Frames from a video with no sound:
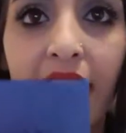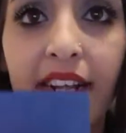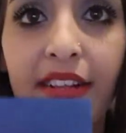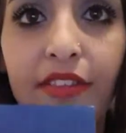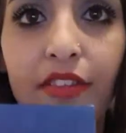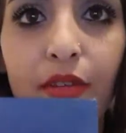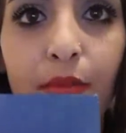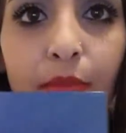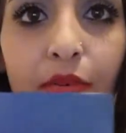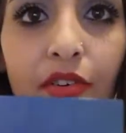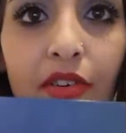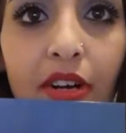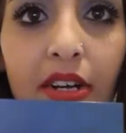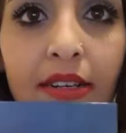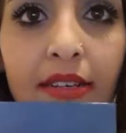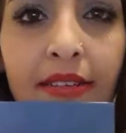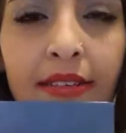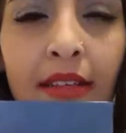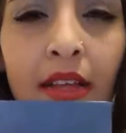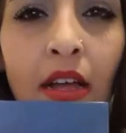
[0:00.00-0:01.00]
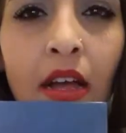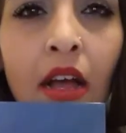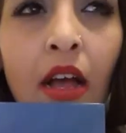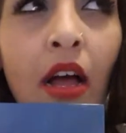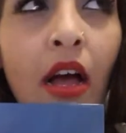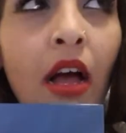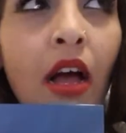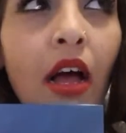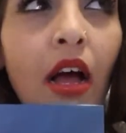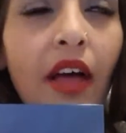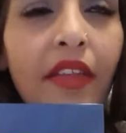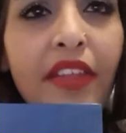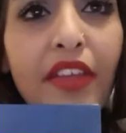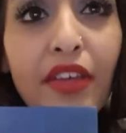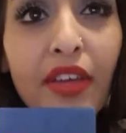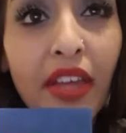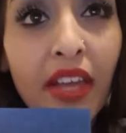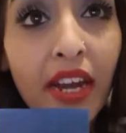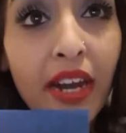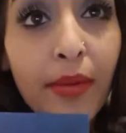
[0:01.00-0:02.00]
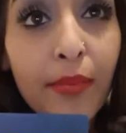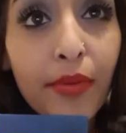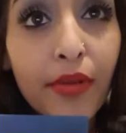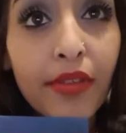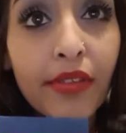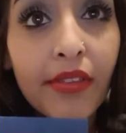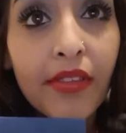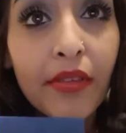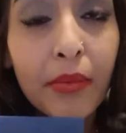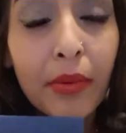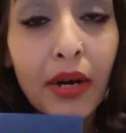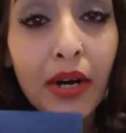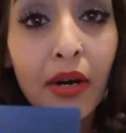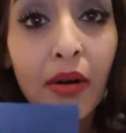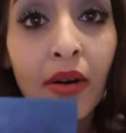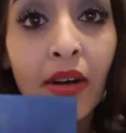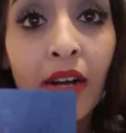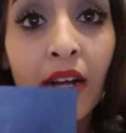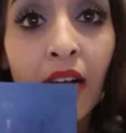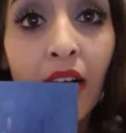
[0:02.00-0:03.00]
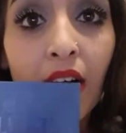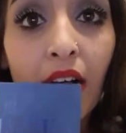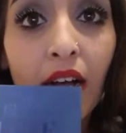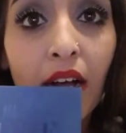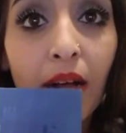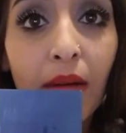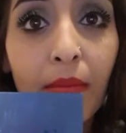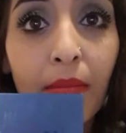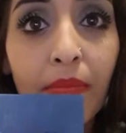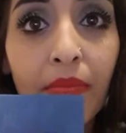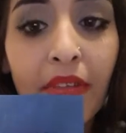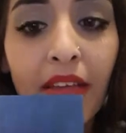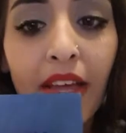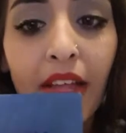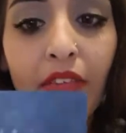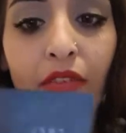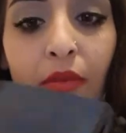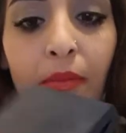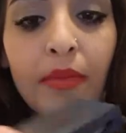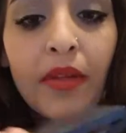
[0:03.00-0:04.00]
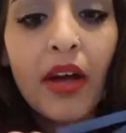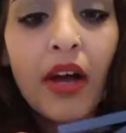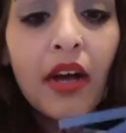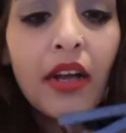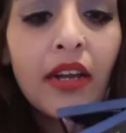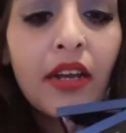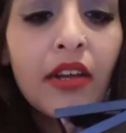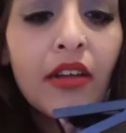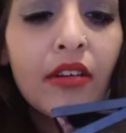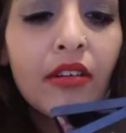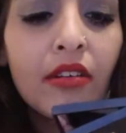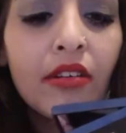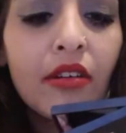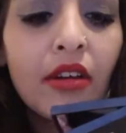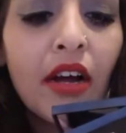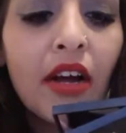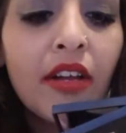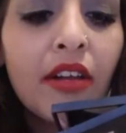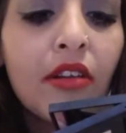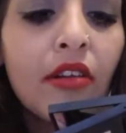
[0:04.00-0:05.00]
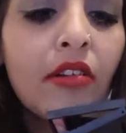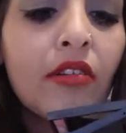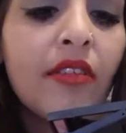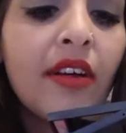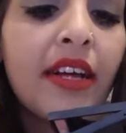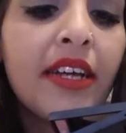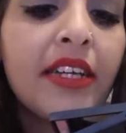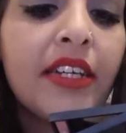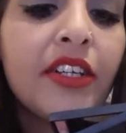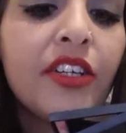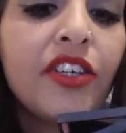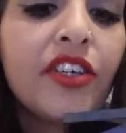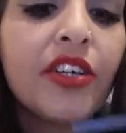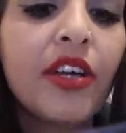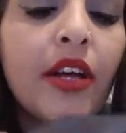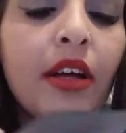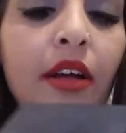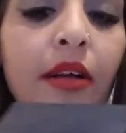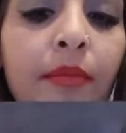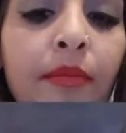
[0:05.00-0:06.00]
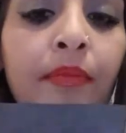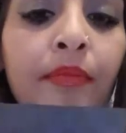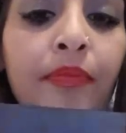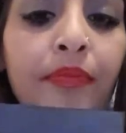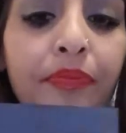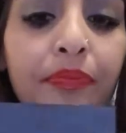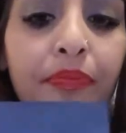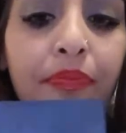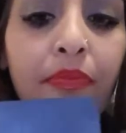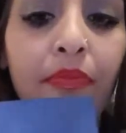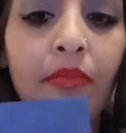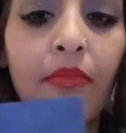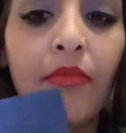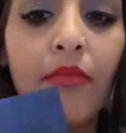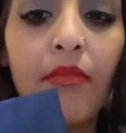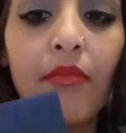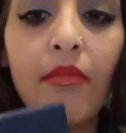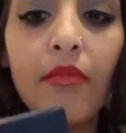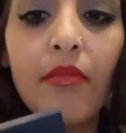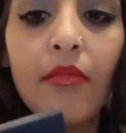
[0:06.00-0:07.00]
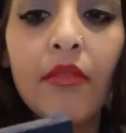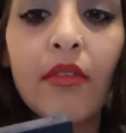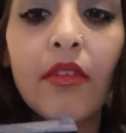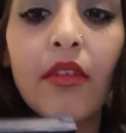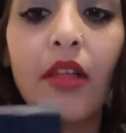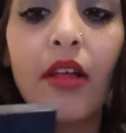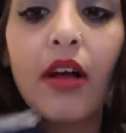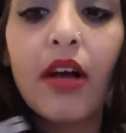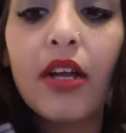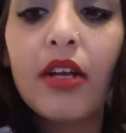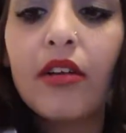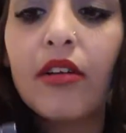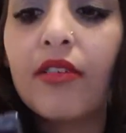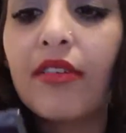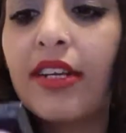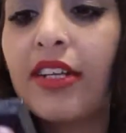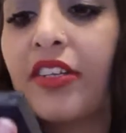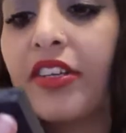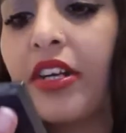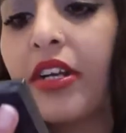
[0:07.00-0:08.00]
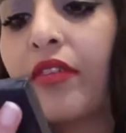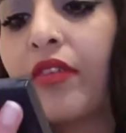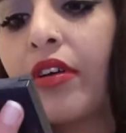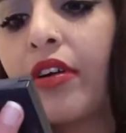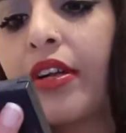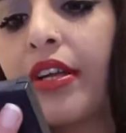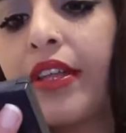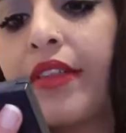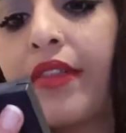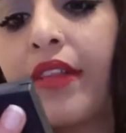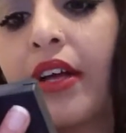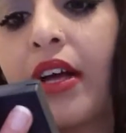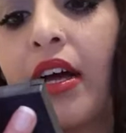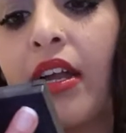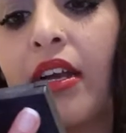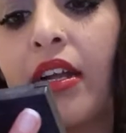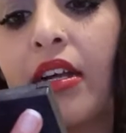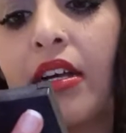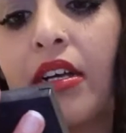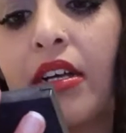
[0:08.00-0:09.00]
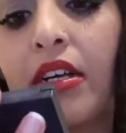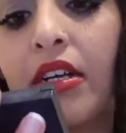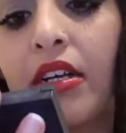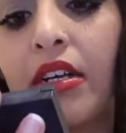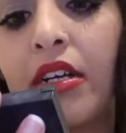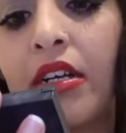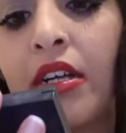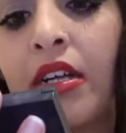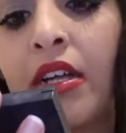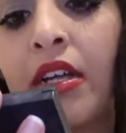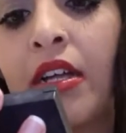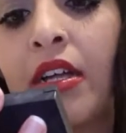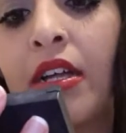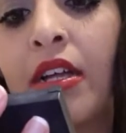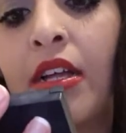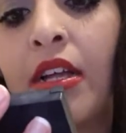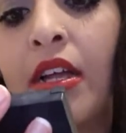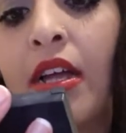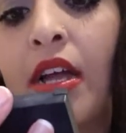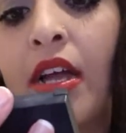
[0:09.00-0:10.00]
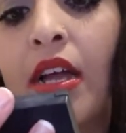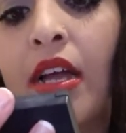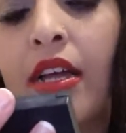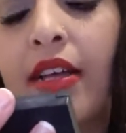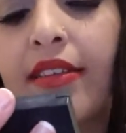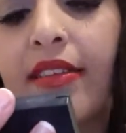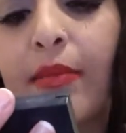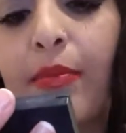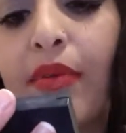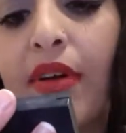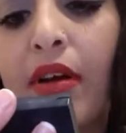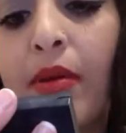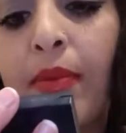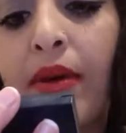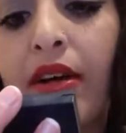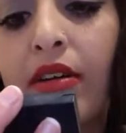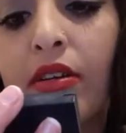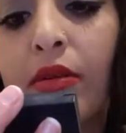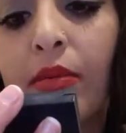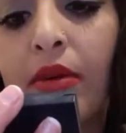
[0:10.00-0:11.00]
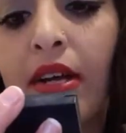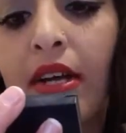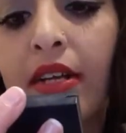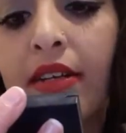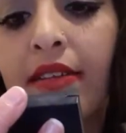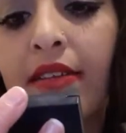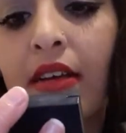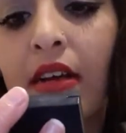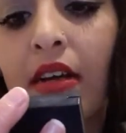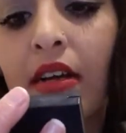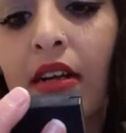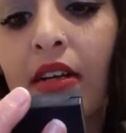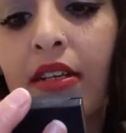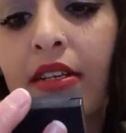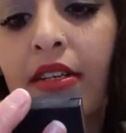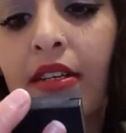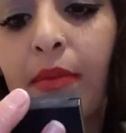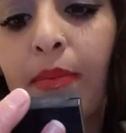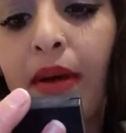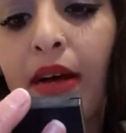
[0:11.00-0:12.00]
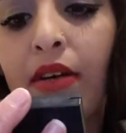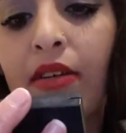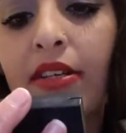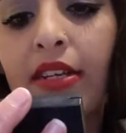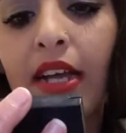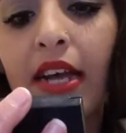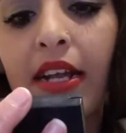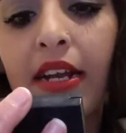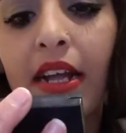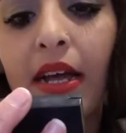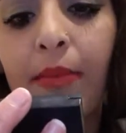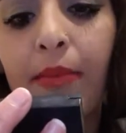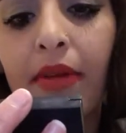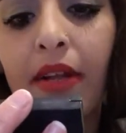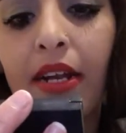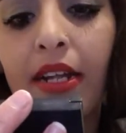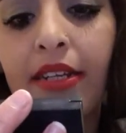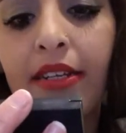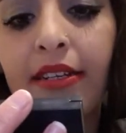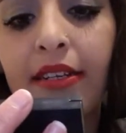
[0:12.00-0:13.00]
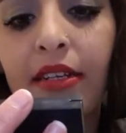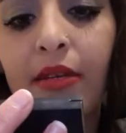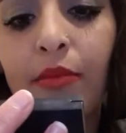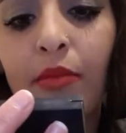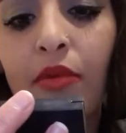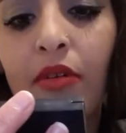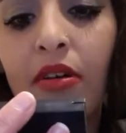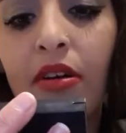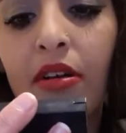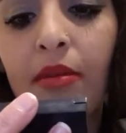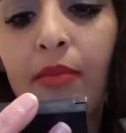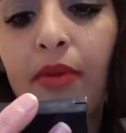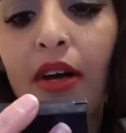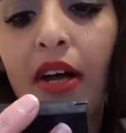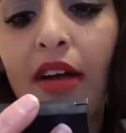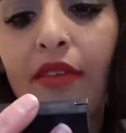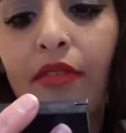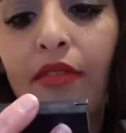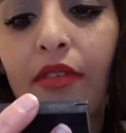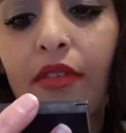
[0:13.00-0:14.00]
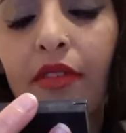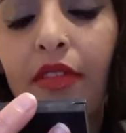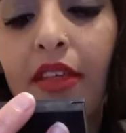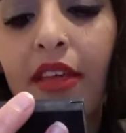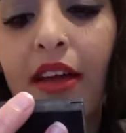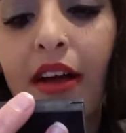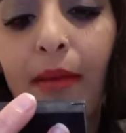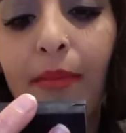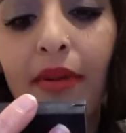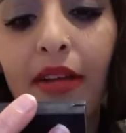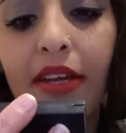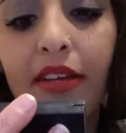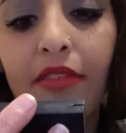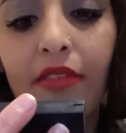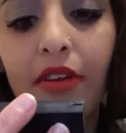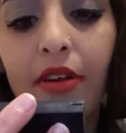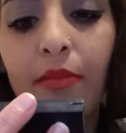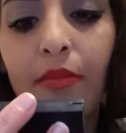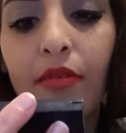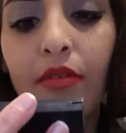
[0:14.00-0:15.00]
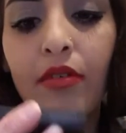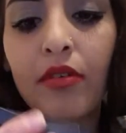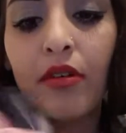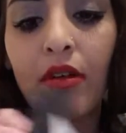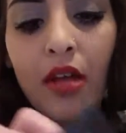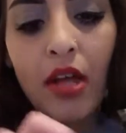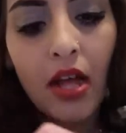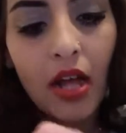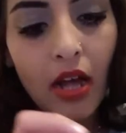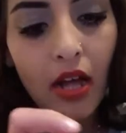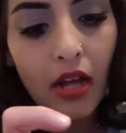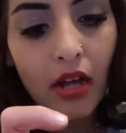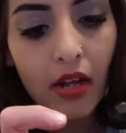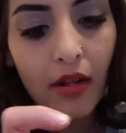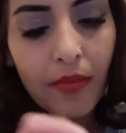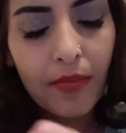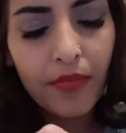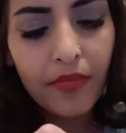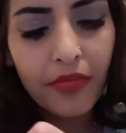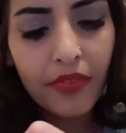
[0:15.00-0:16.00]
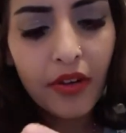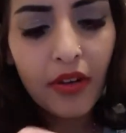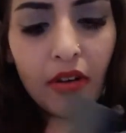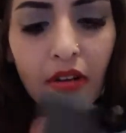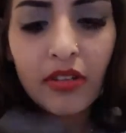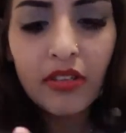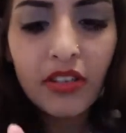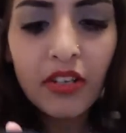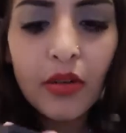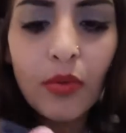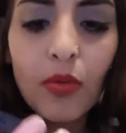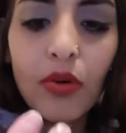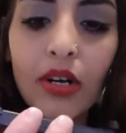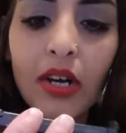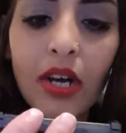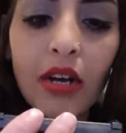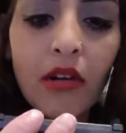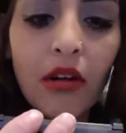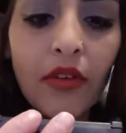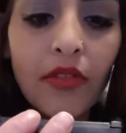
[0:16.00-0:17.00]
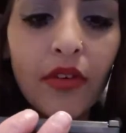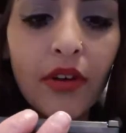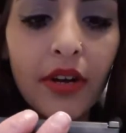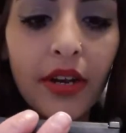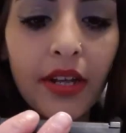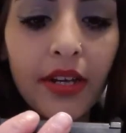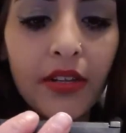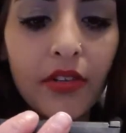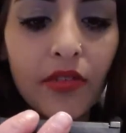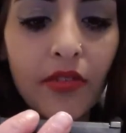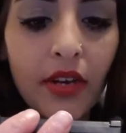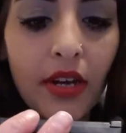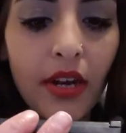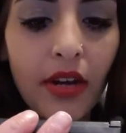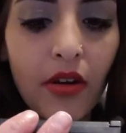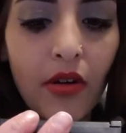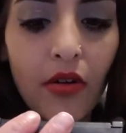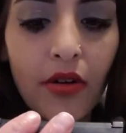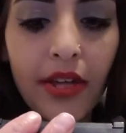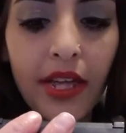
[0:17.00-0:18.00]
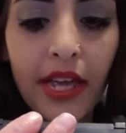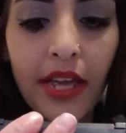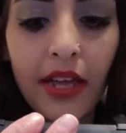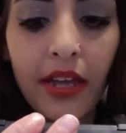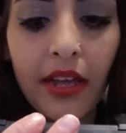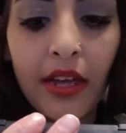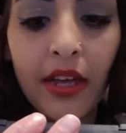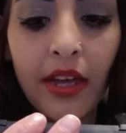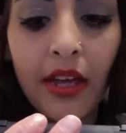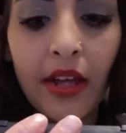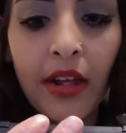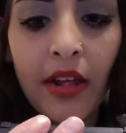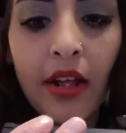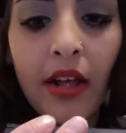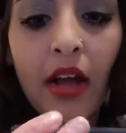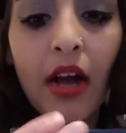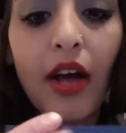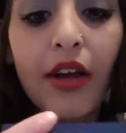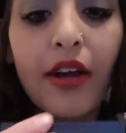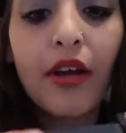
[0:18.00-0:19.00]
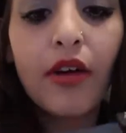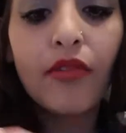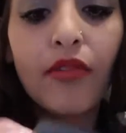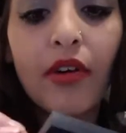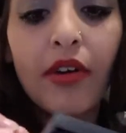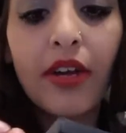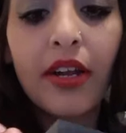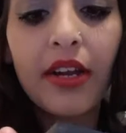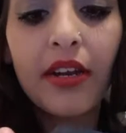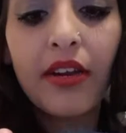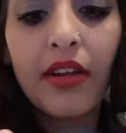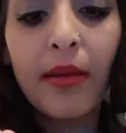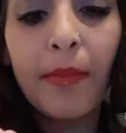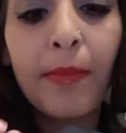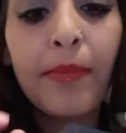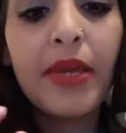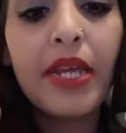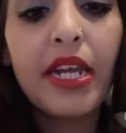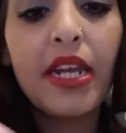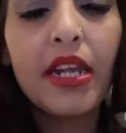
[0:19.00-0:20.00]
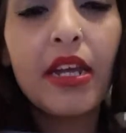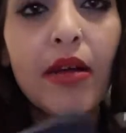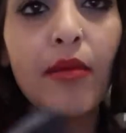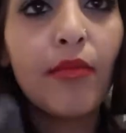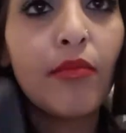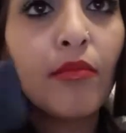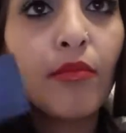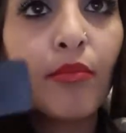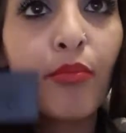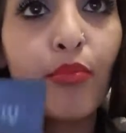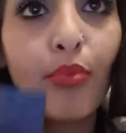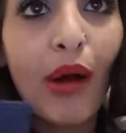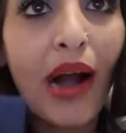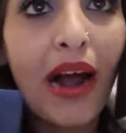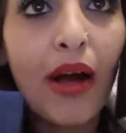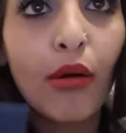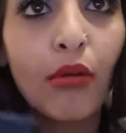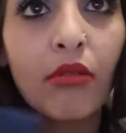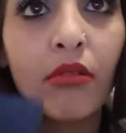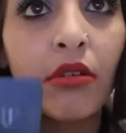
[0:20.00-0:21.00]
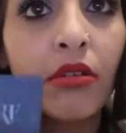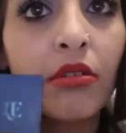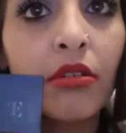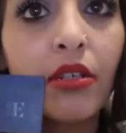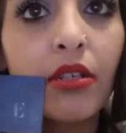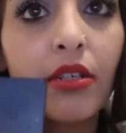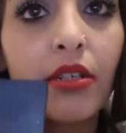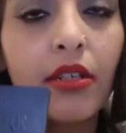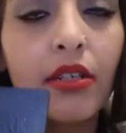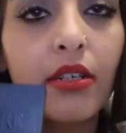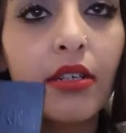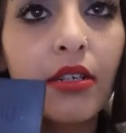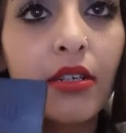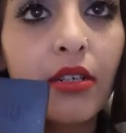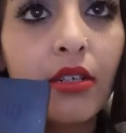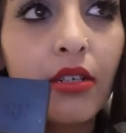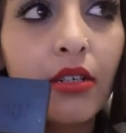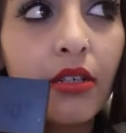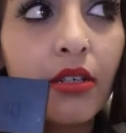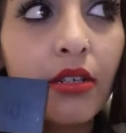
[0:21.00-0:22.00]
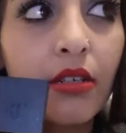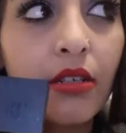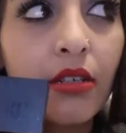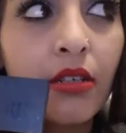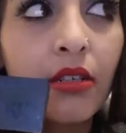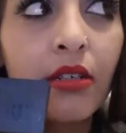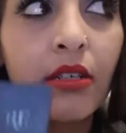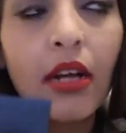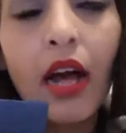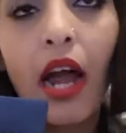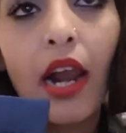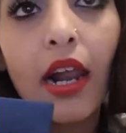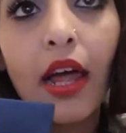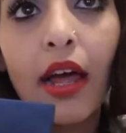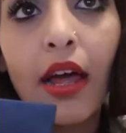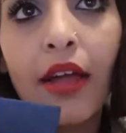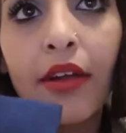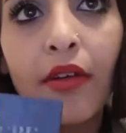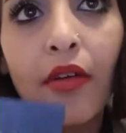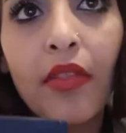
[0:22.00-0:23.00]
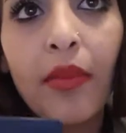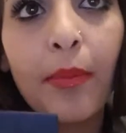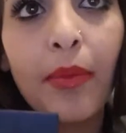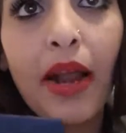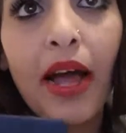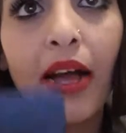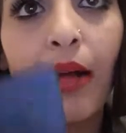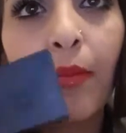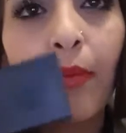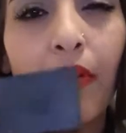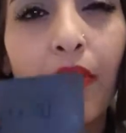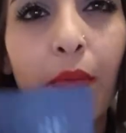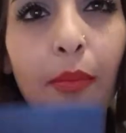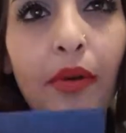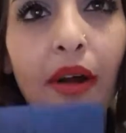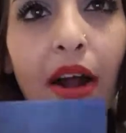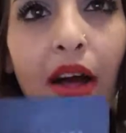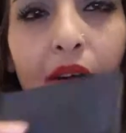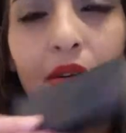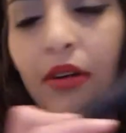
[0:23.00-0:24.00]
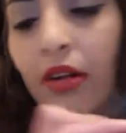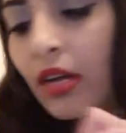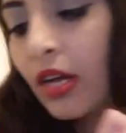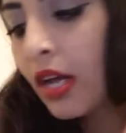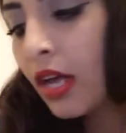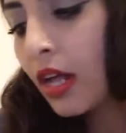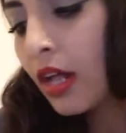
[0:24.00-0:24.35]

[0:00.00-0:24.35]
get it in Superdrugs. I think you can get it in Boots as well. Yeah, it's from the Eyelure range, and I've got it in the colour. It's the Brow Powder Works highlighter powder and applicator in one, but I got the applicator anymore. Oh, I don't know what colour I've got it in. It's really annoying. I know I've got it in a medium brown colour, not the black but the brown.